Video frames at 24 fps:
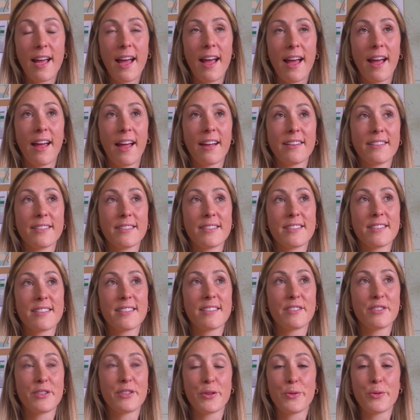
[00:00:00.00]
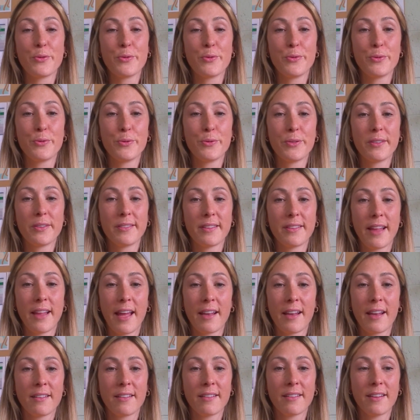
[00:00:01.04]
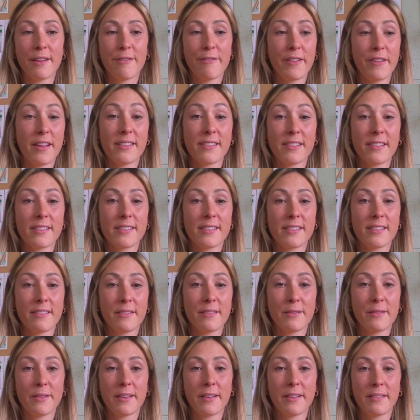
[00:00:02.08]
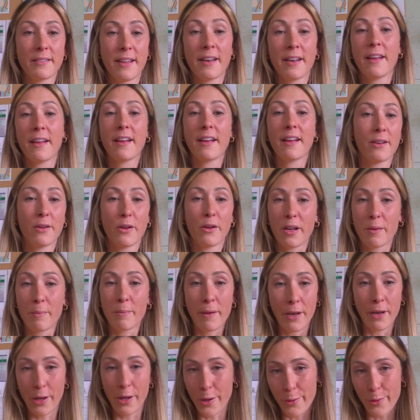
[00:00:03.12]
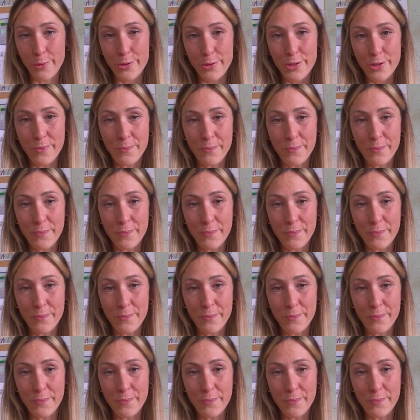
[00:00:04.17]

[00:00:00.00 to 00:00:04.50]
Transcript: And two, then if it isn't, then I can look at being a coach.